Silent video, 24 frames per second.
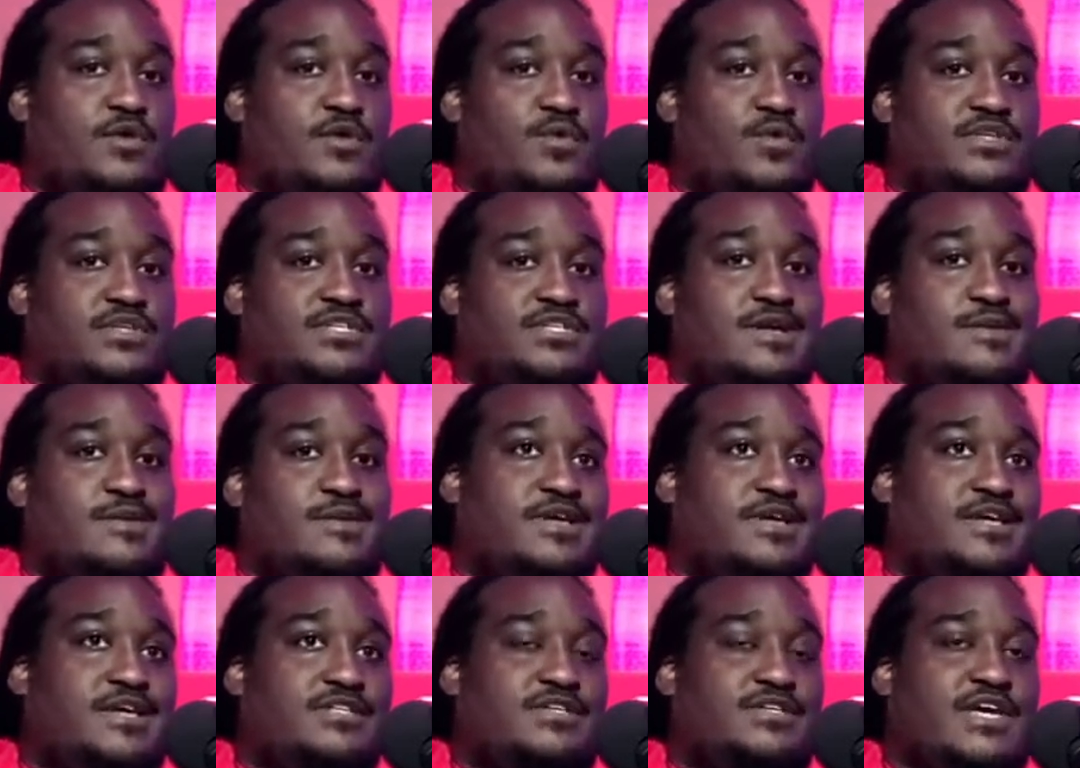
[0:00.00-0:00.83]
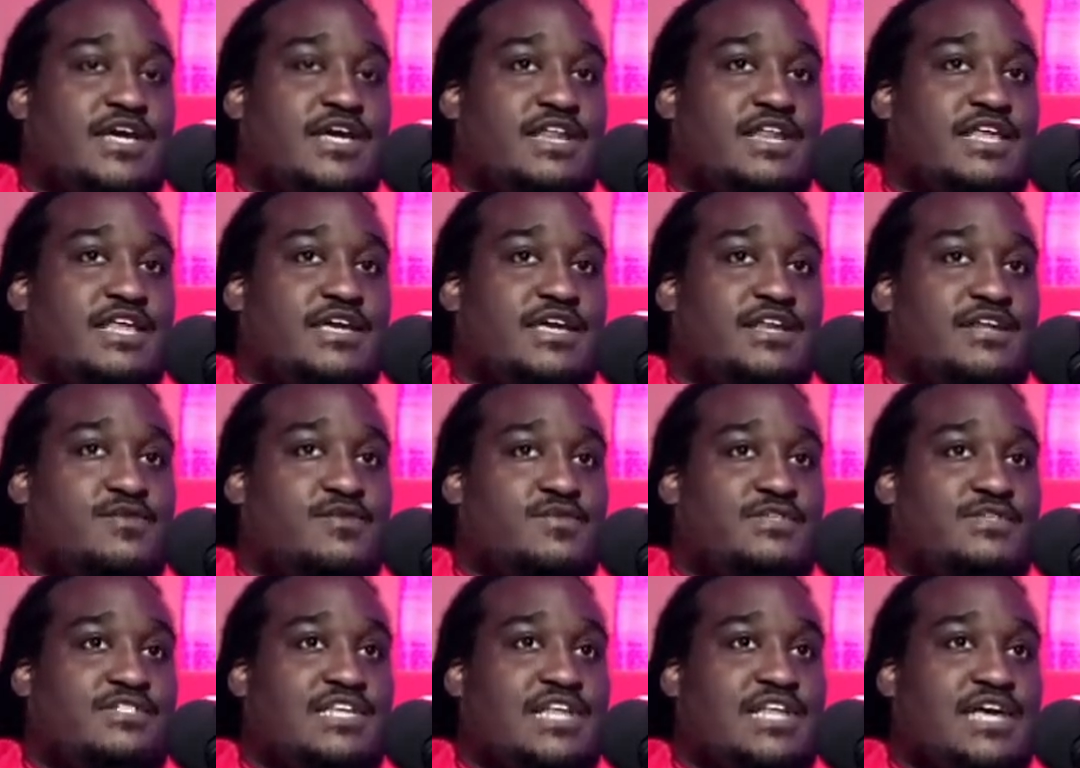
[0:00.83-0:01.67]
Was coming here to Atlanta
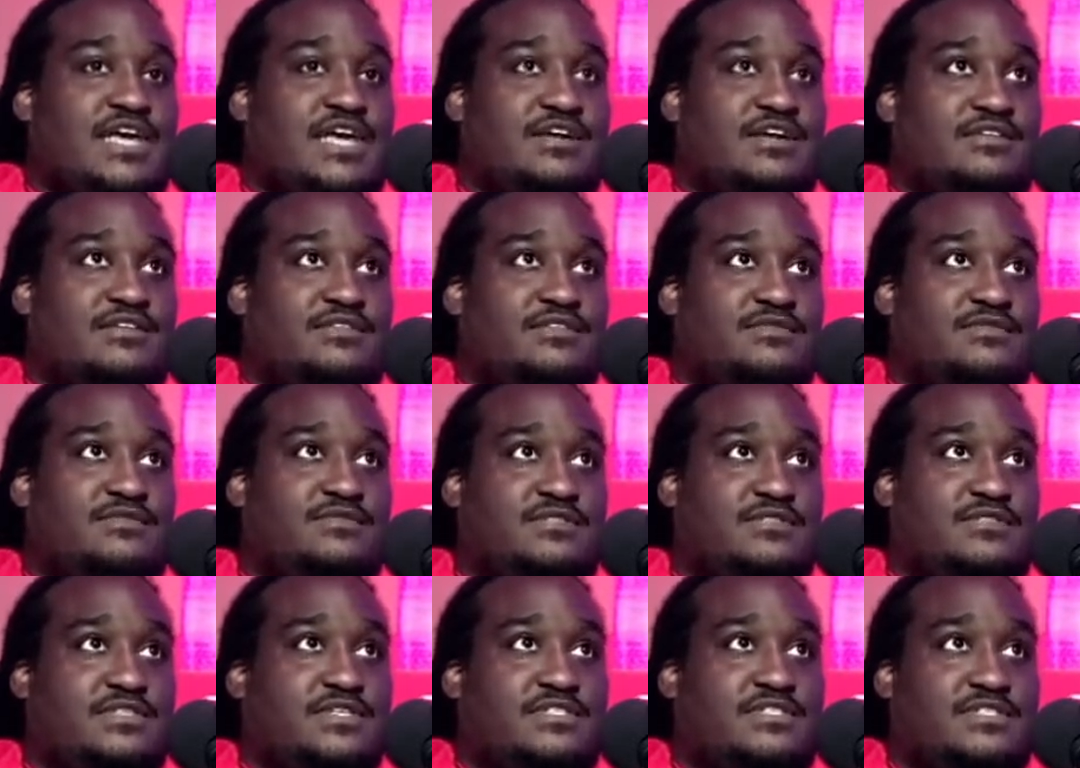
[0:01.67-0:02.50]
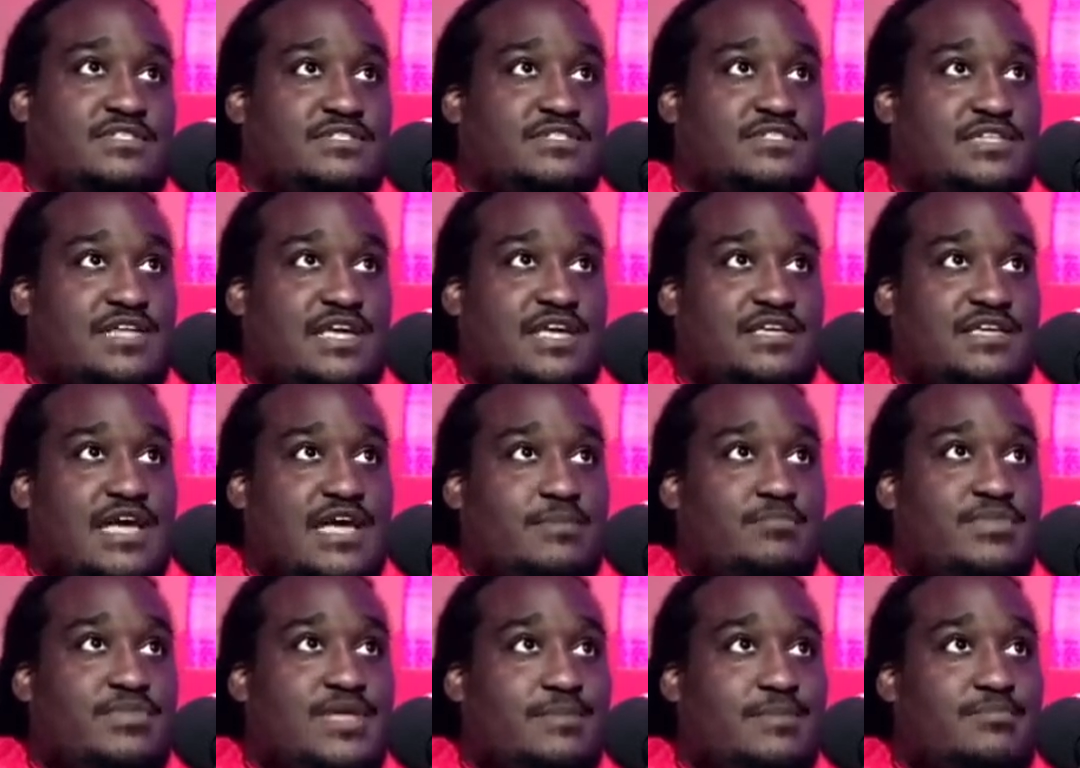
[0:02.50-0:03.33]
was like, this is like
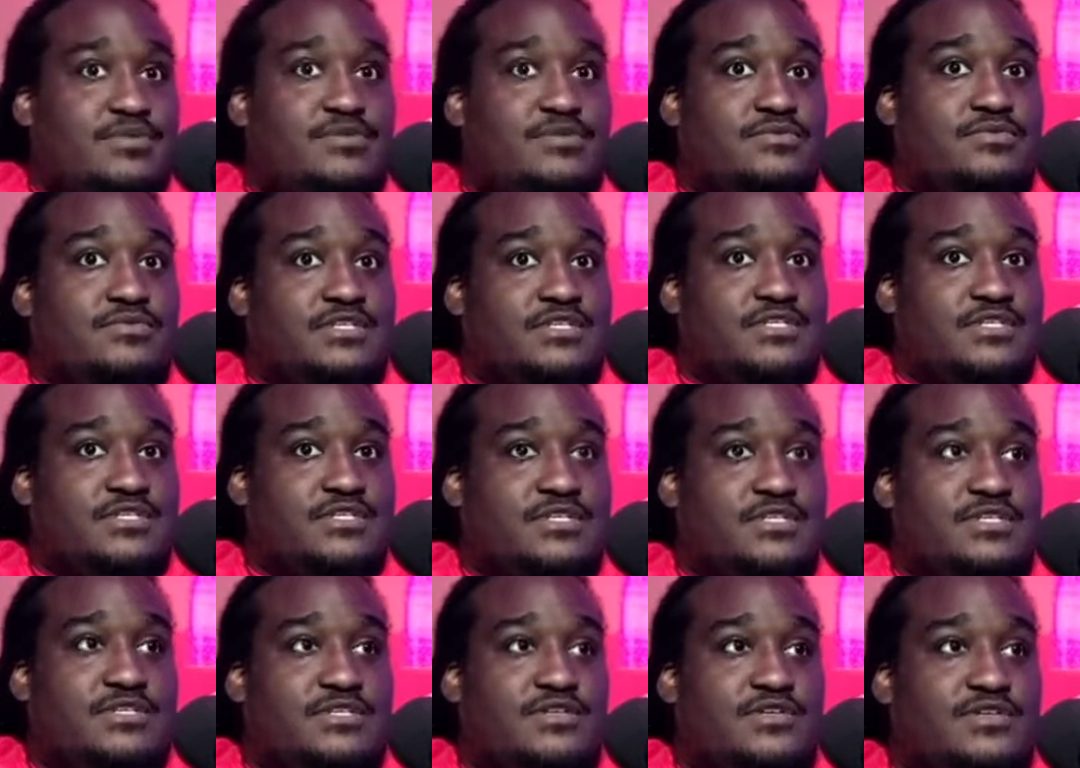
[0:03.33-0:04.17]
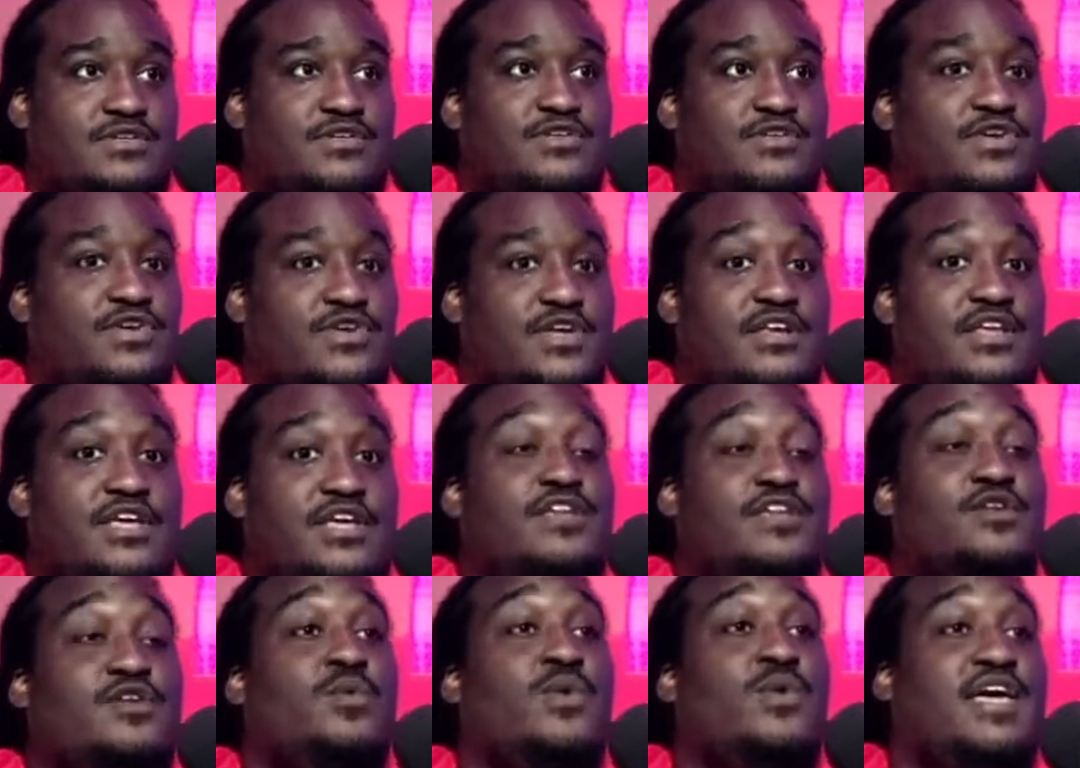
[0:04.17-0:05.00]
y'all built this shit, in
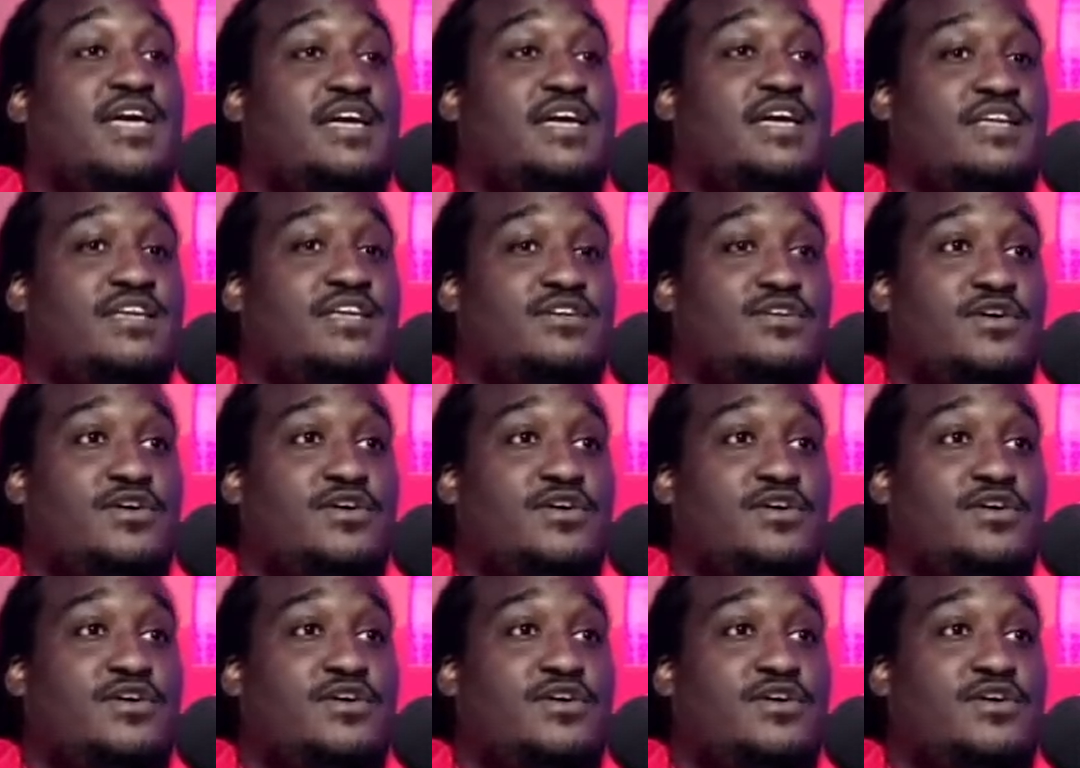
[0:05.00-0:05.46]
a way,